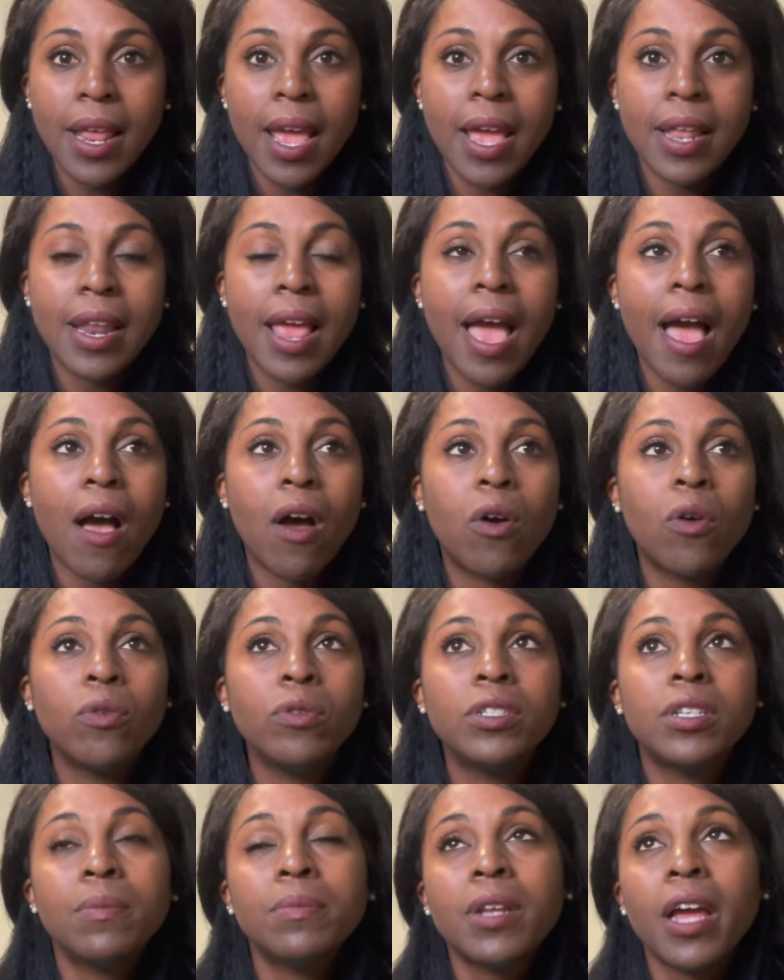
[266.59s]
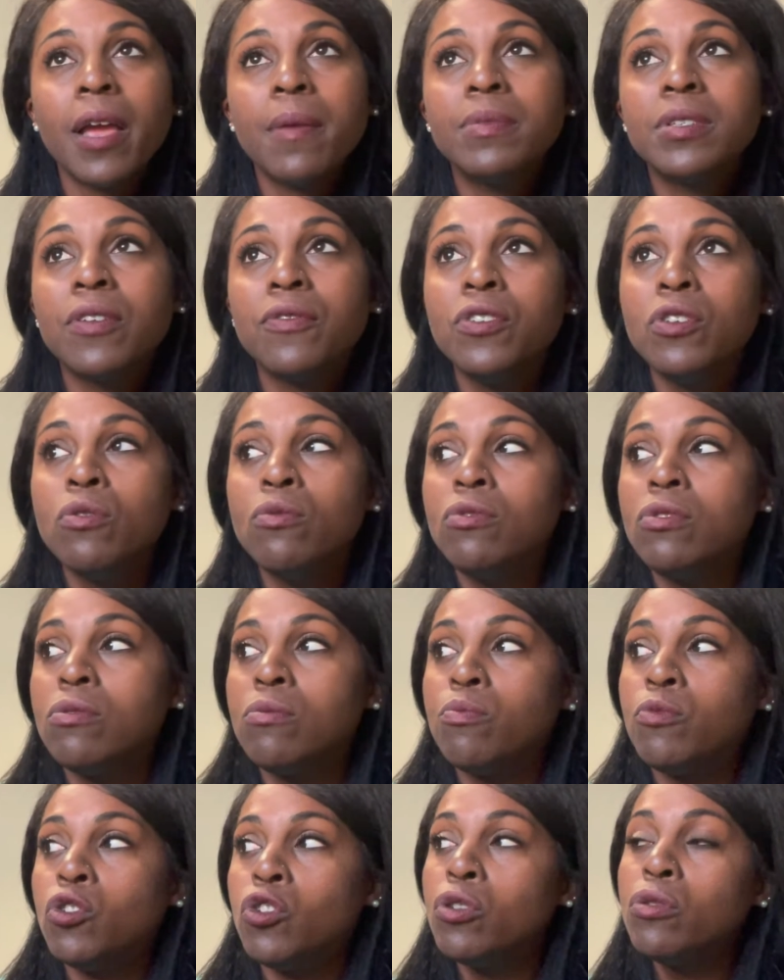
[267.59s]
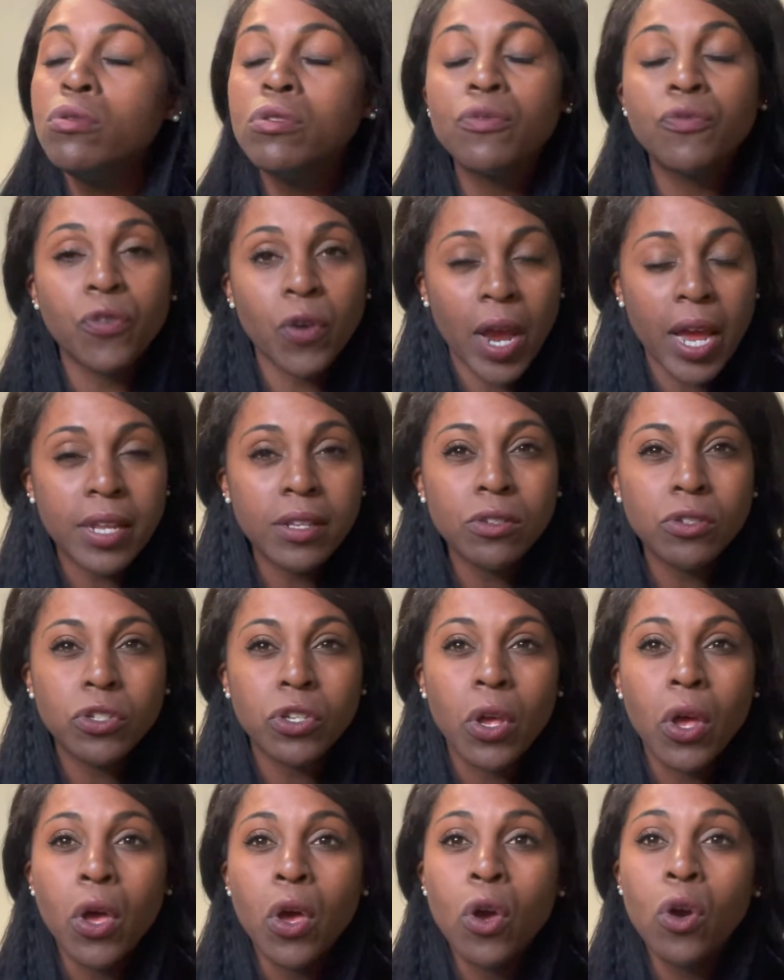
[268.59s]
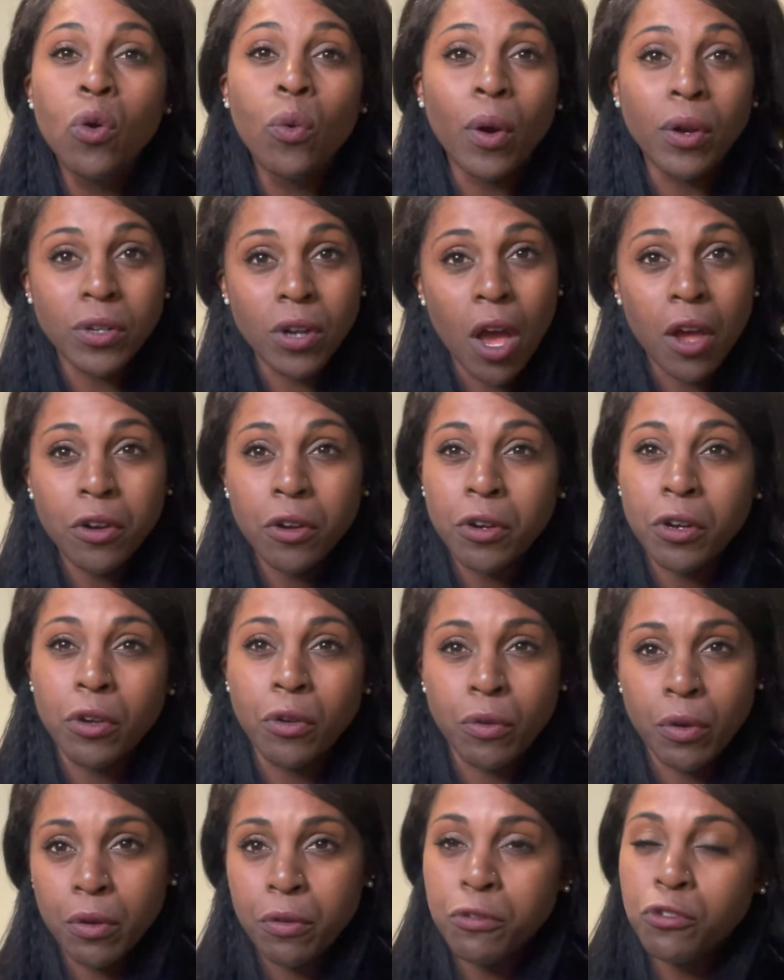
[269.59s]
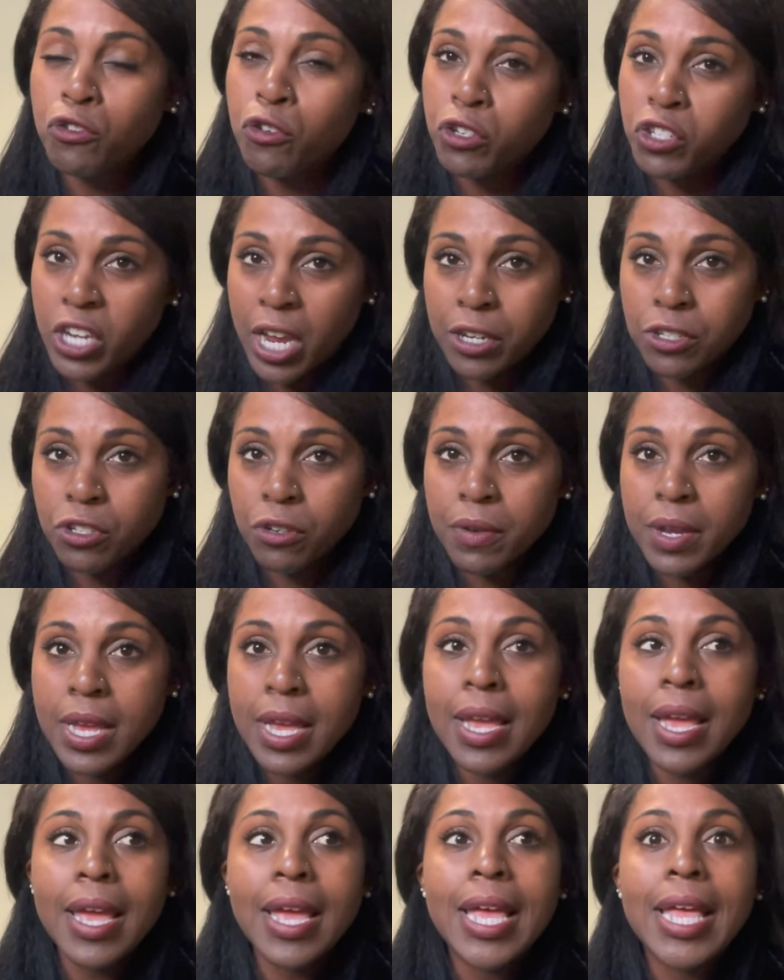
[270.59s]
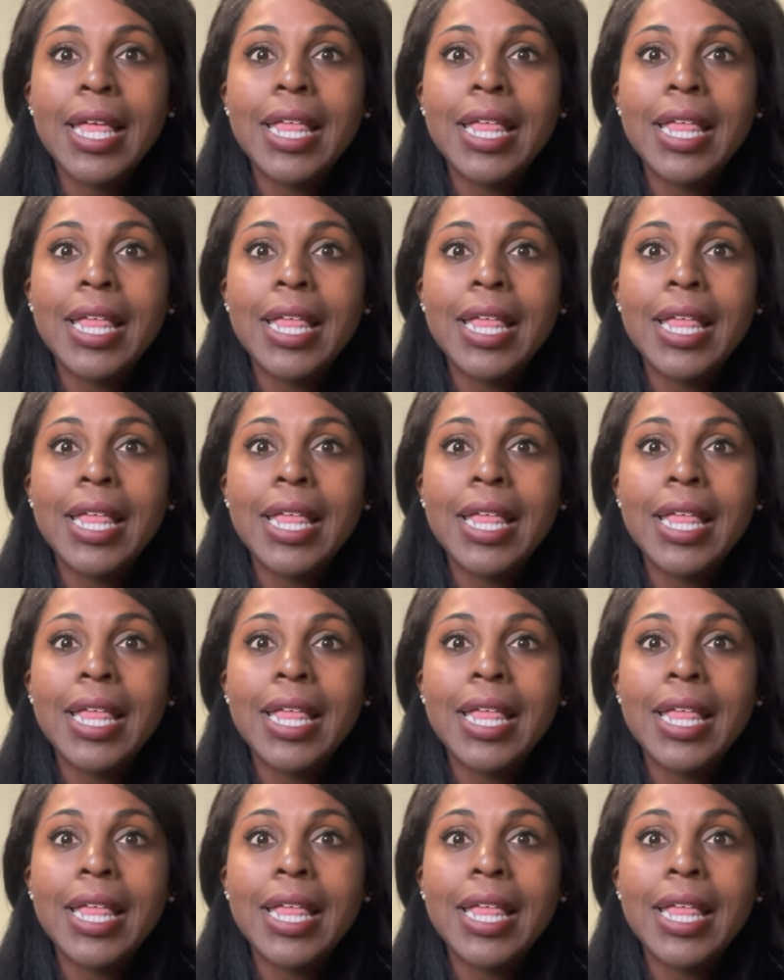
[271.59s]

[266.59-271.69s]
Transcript: and how sometimes if you choose friends who are not on a growth trajectory,